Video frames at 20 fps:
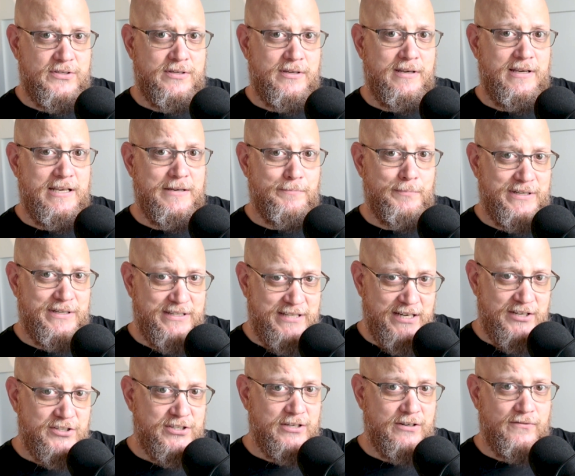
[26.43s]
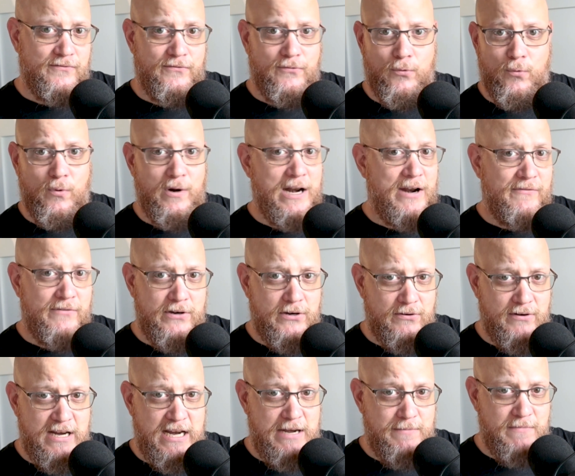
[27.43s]
in petition for whatever your
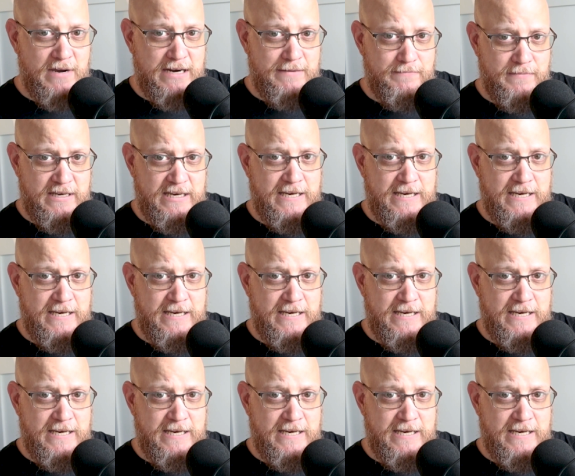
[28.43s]
need might be.